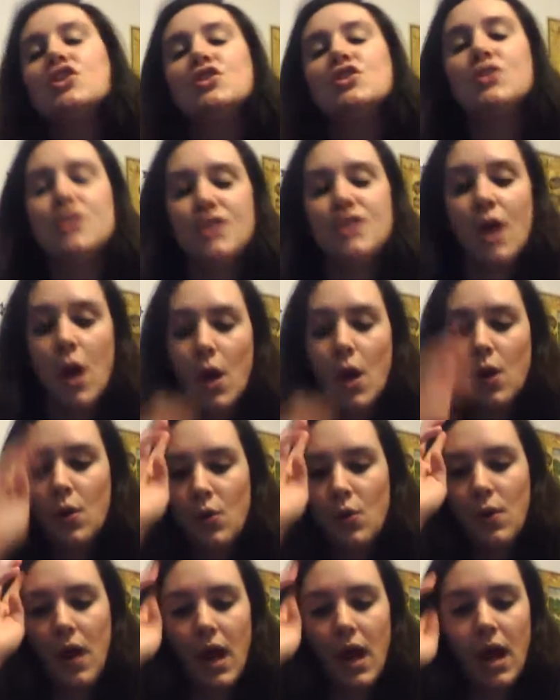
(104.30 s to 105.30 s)

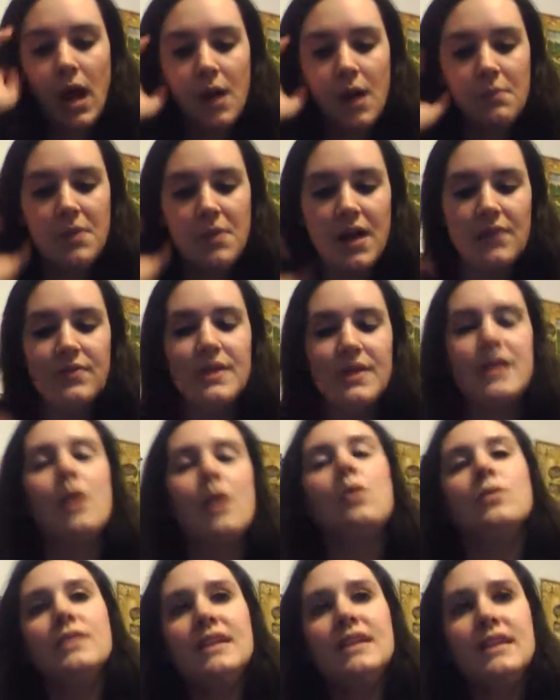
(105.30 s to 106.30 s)
So um, the
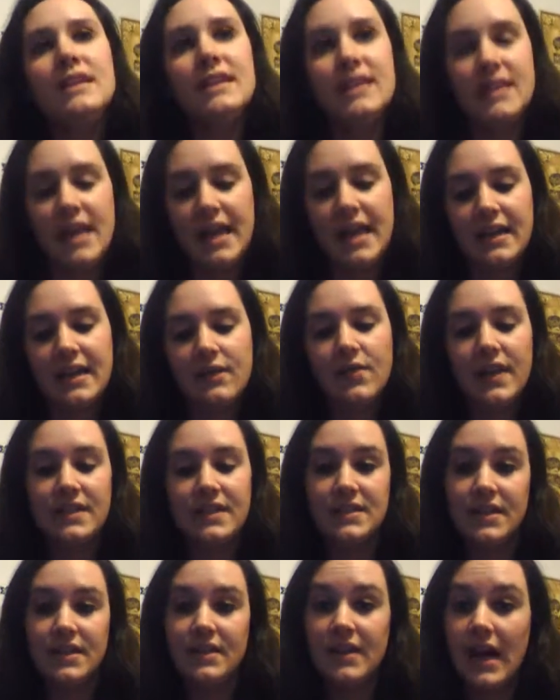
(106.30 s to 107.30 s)
only thing that
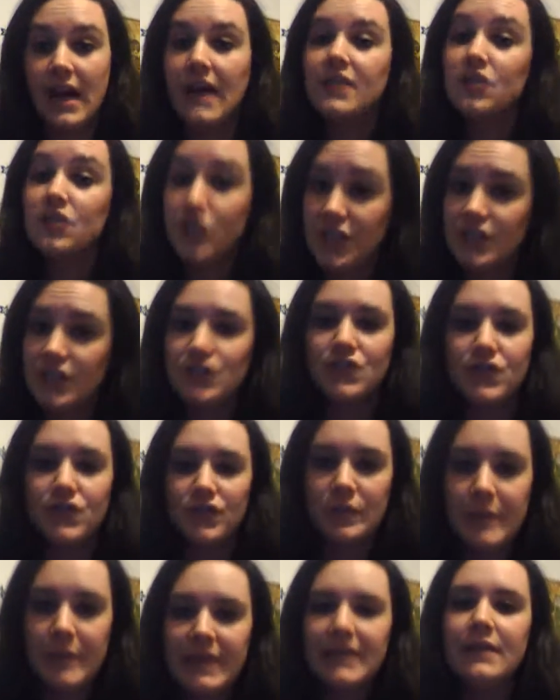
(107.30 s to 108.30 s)
did not change
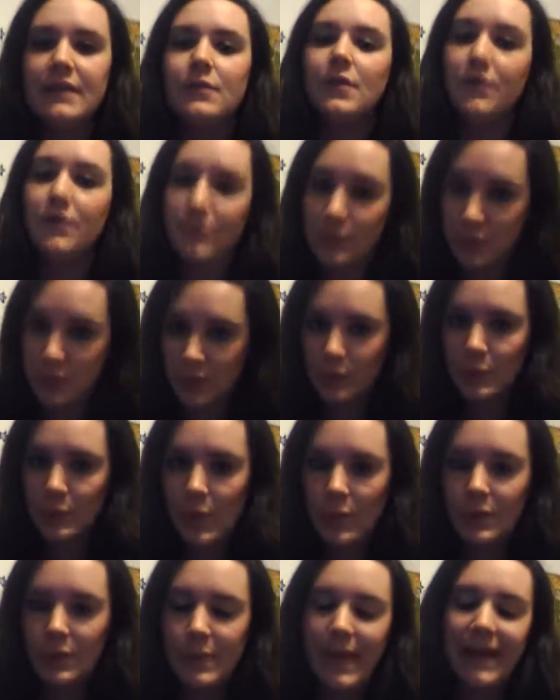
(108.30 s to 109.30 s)
for me through
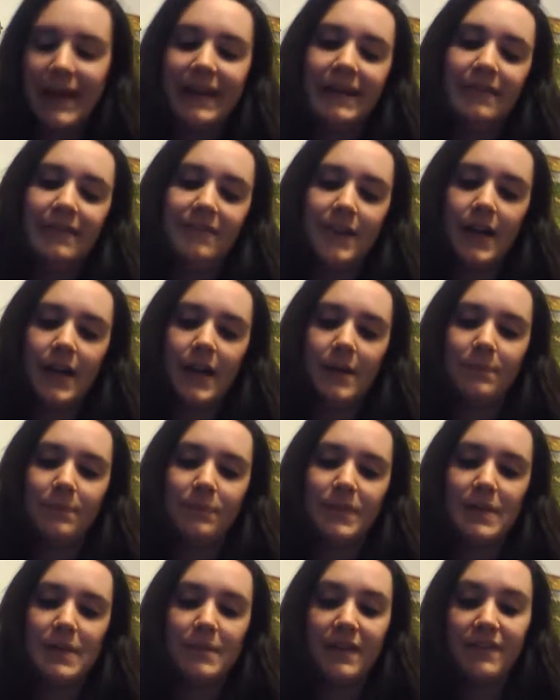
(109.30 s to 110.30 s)
both my um,
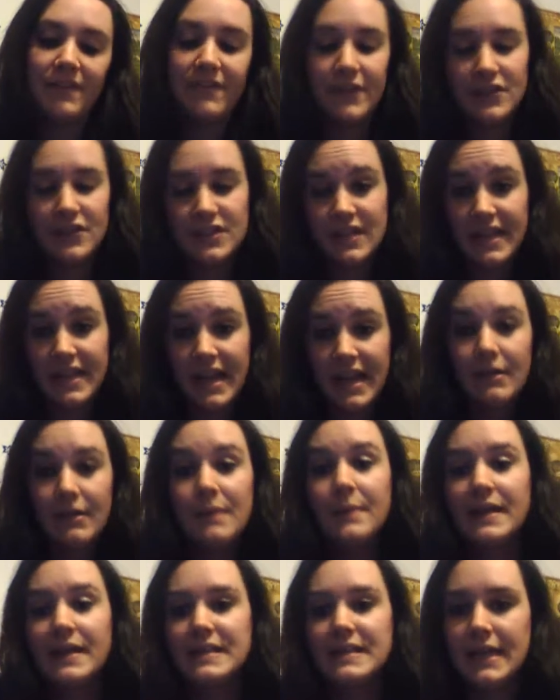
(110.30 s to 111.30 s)
my first account
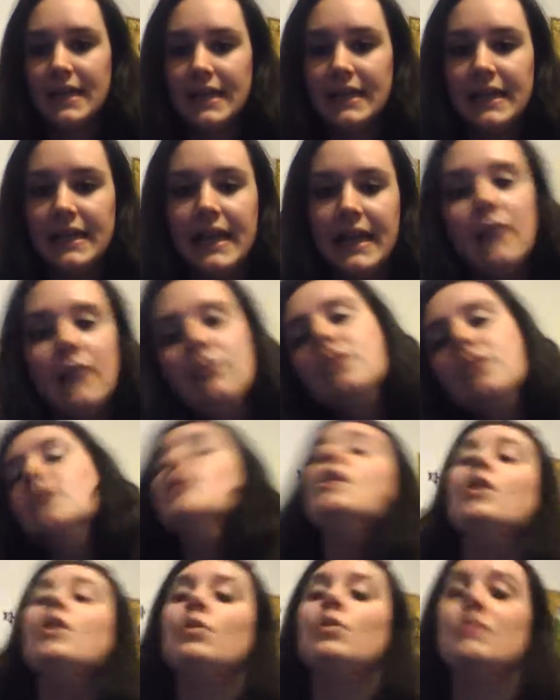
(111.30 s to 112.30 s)
and my second account
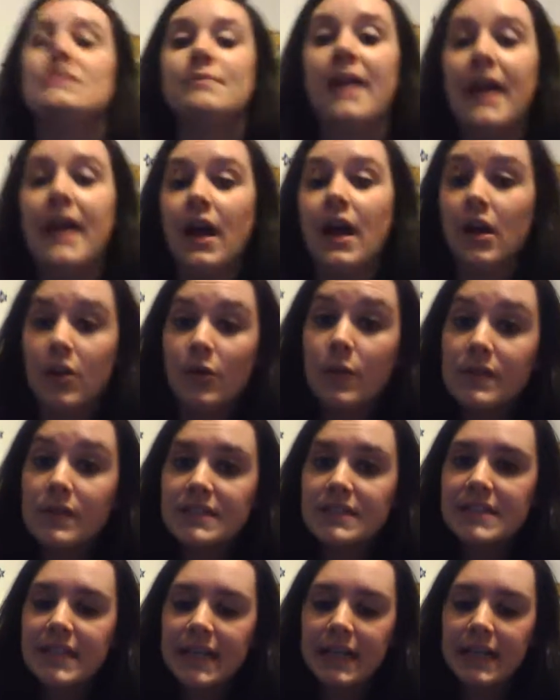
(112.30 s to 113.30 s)
was my
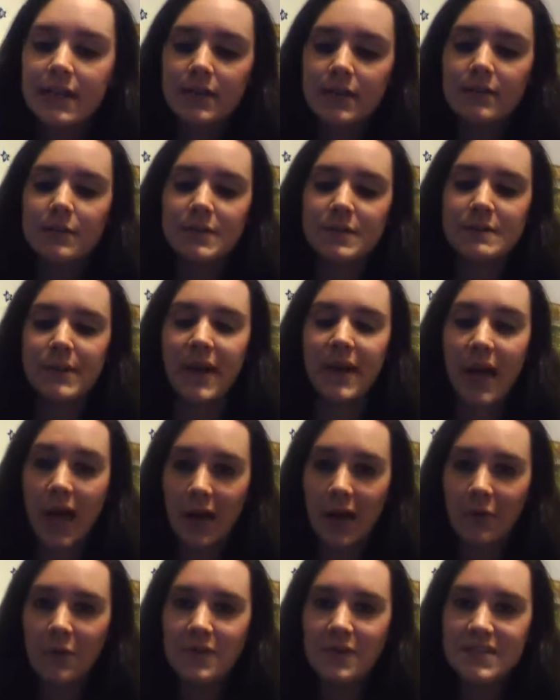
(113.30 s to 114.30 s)
Hogwarts was my
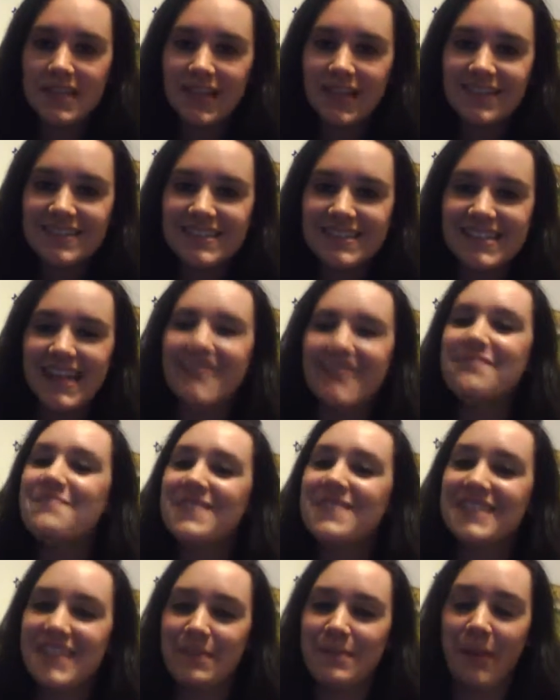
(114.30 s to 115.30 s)
Hogwarts house. I
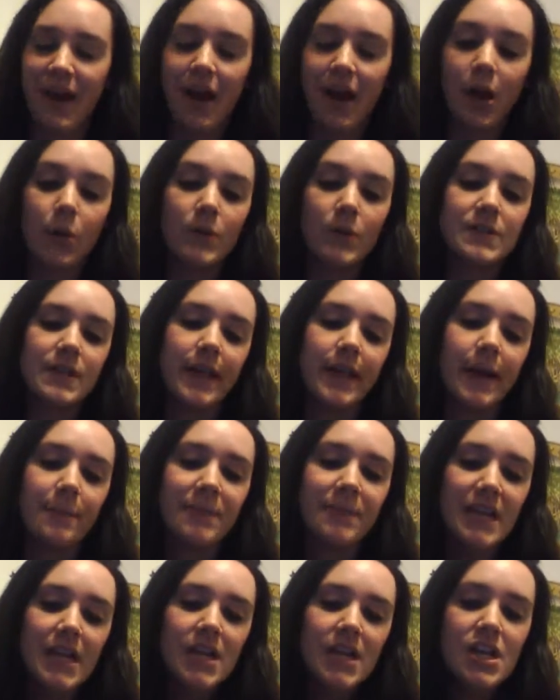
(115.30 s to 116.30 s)
must say my Hogwarts
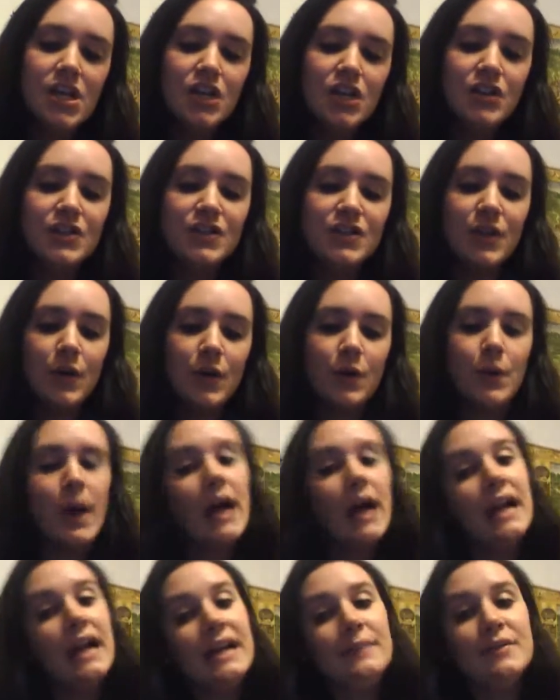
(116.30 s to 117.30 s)
account. So
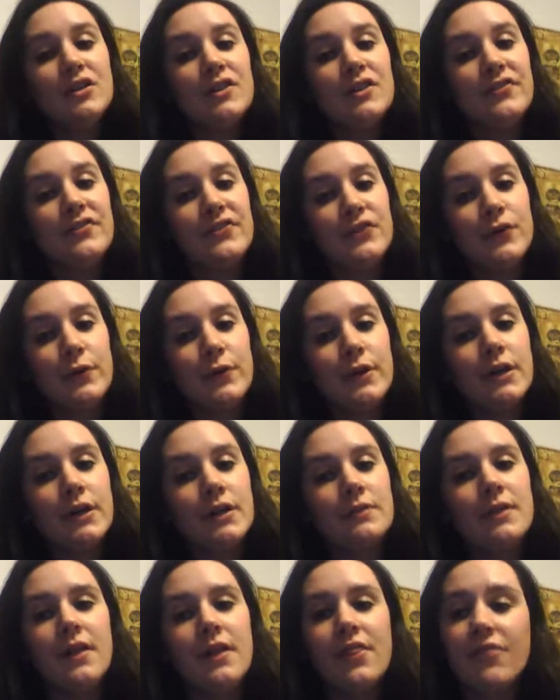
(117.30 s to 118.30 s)
I am a
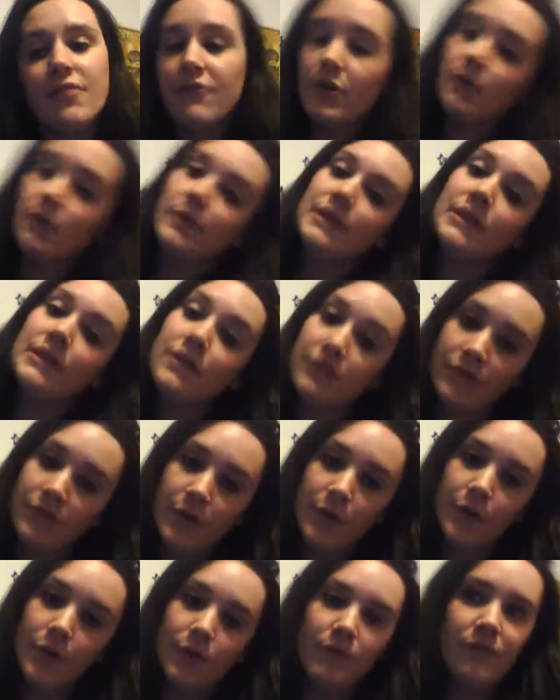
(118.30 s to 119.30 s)
Gryffindor through and
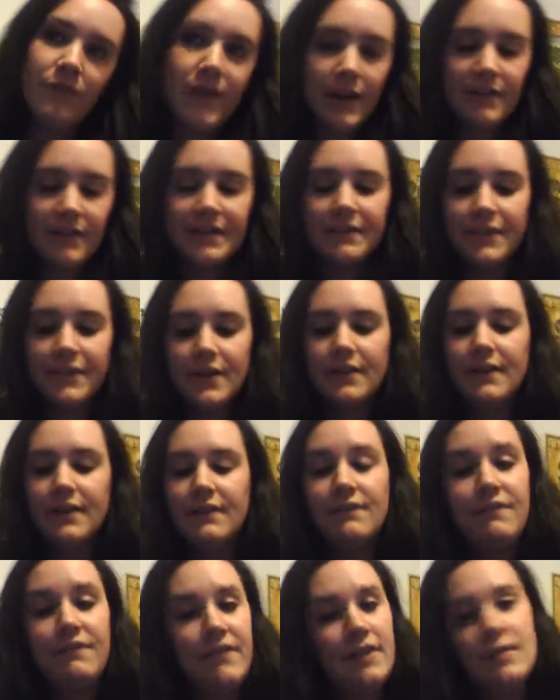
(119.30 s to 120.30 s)
through. Very very
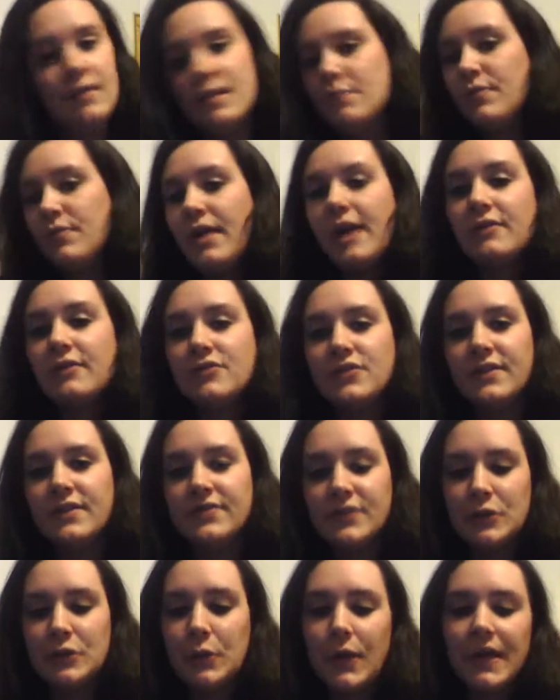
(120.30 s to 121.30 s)
very proud
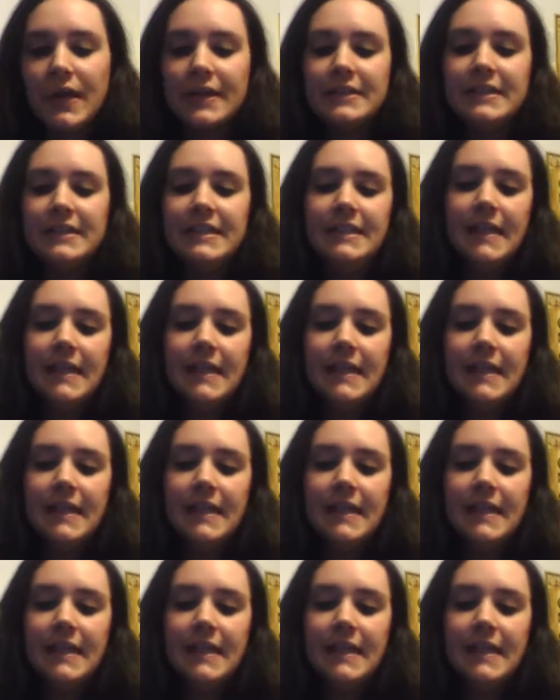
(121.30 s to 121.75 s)
Gryffindor.